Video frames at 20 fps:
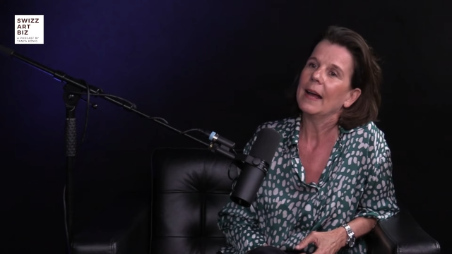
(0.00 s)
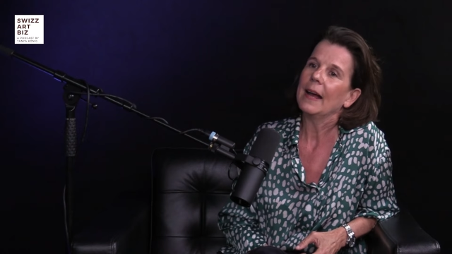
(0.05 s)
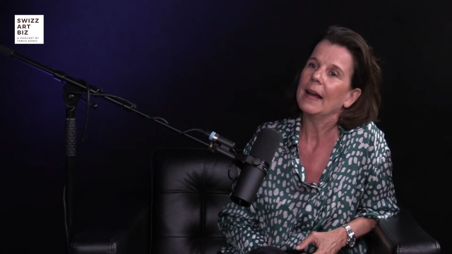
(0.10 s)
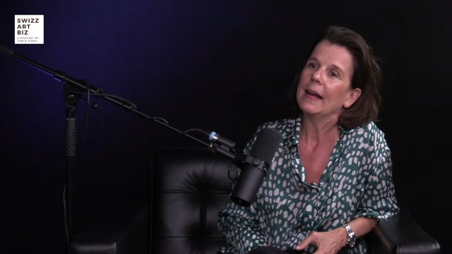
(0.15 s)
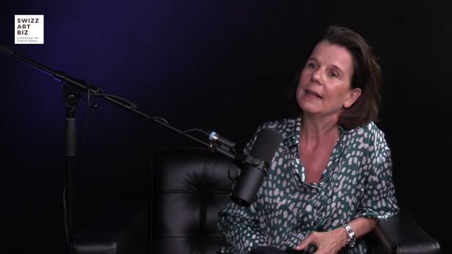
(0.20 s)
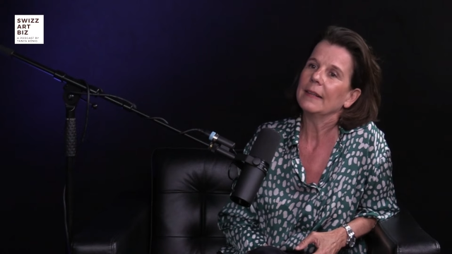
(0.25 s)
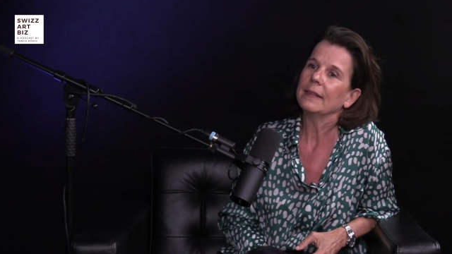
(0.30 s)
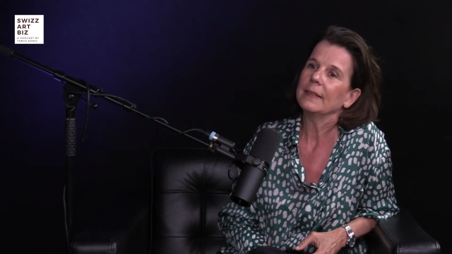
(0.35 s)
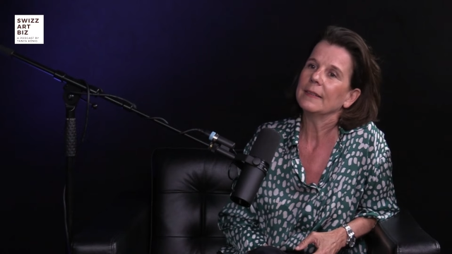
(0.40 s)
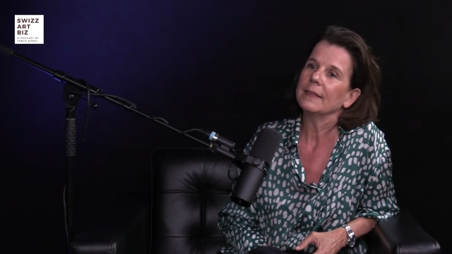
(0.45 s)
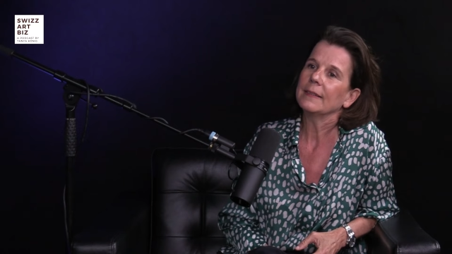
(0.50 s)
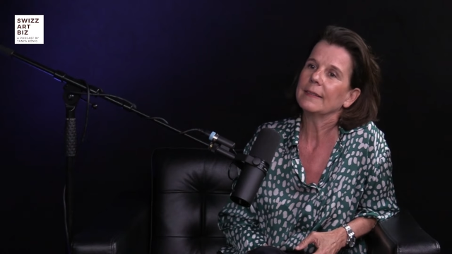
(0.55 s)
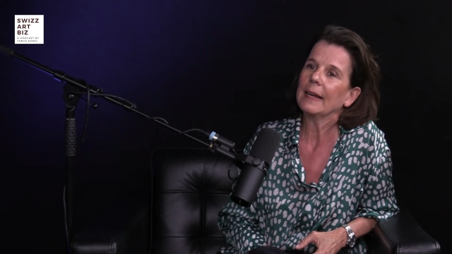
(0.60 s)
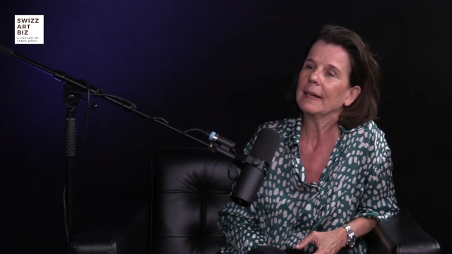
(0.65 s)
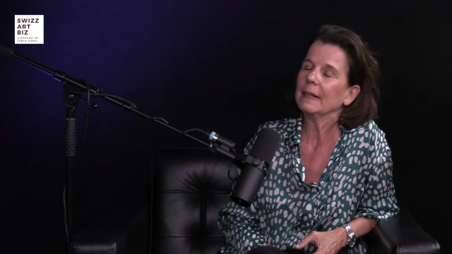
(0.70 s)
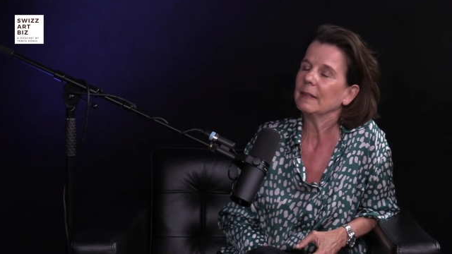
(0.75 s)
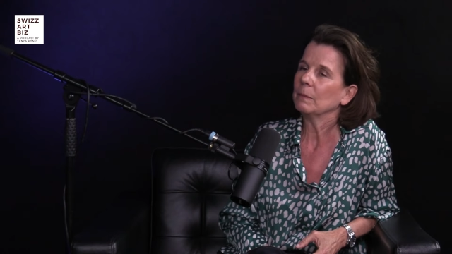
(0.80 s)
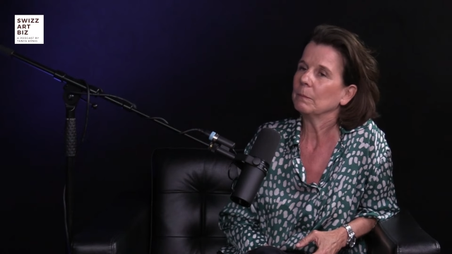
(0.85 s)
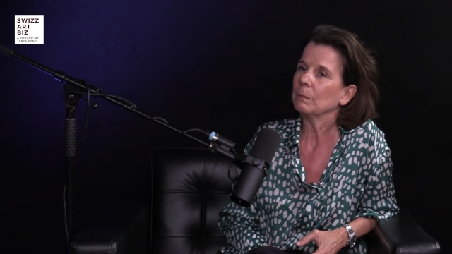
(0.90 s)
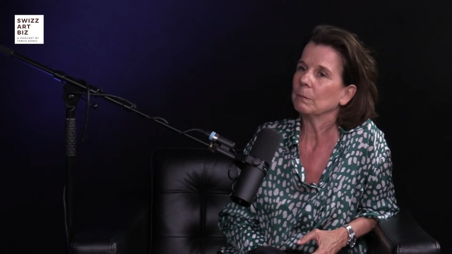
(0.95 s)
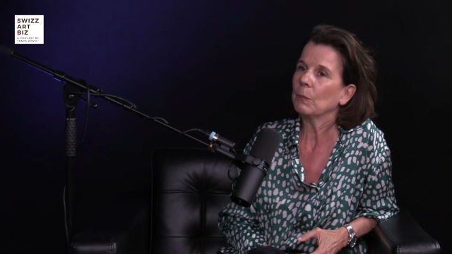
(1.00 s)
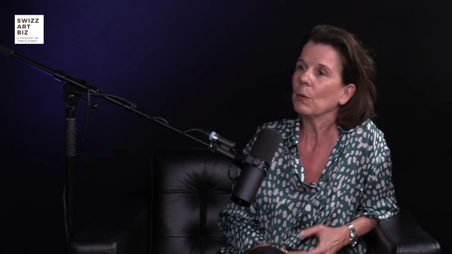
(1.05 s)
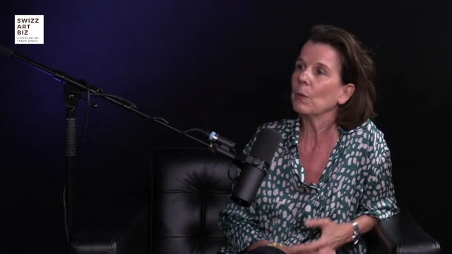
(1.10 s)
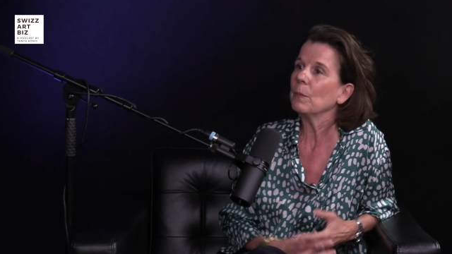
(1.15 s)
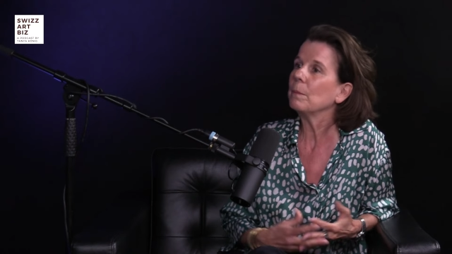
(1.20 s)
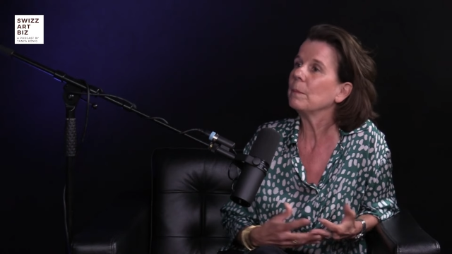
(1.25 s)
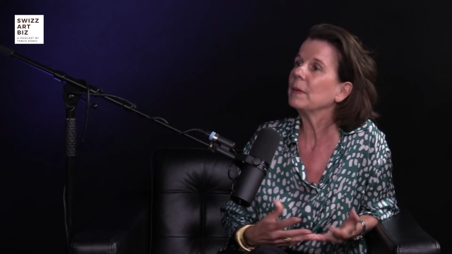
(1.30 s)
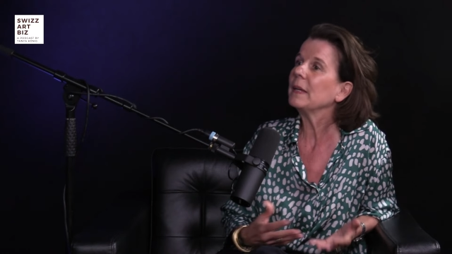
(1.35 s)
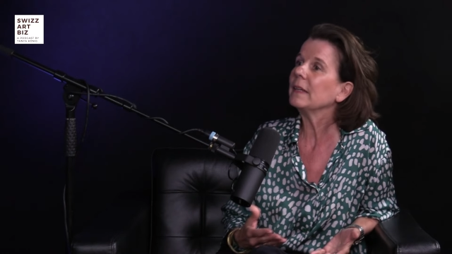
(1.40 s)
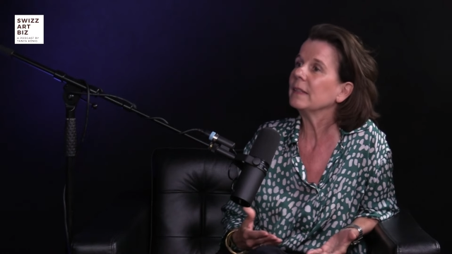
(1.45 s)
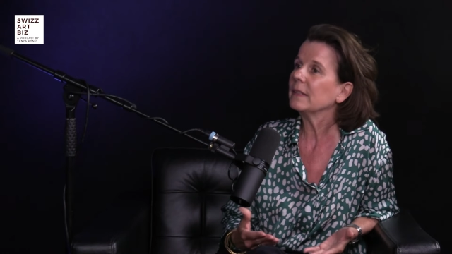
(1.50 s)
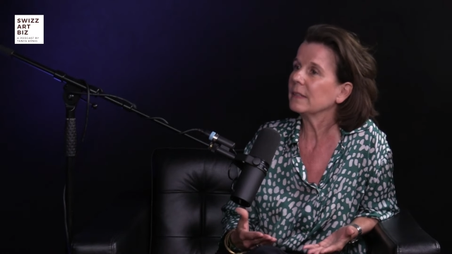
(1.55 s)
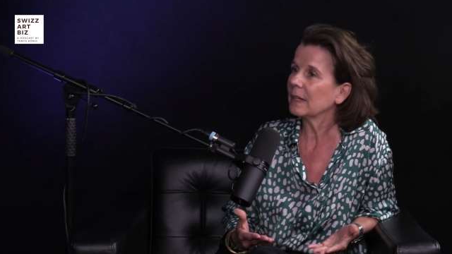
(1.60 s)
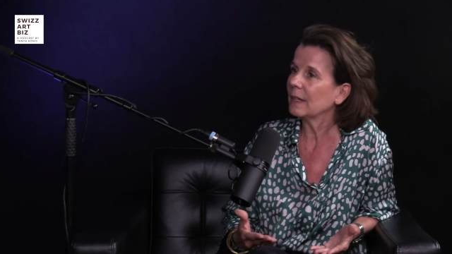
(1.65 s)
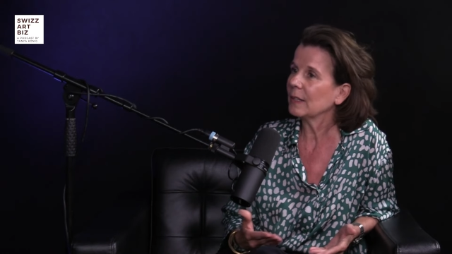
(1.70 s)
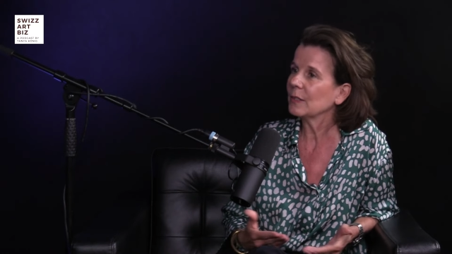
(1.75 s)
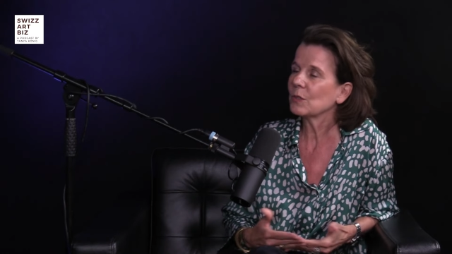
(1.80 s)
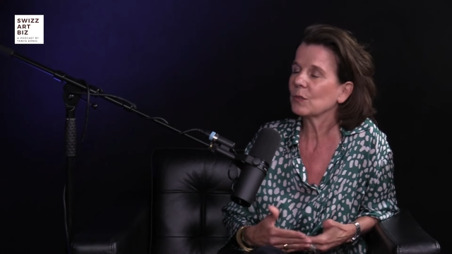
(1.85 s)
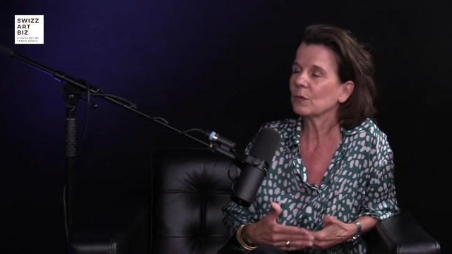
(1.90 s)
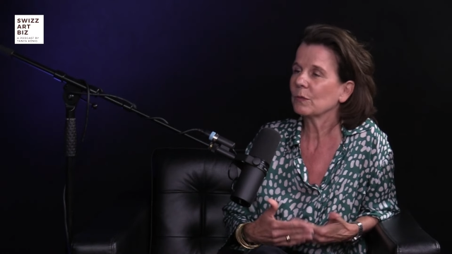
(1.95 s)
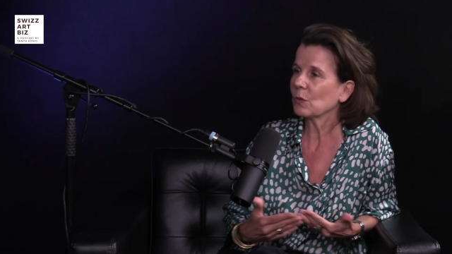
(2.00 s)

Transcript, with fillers: and that put me in touch,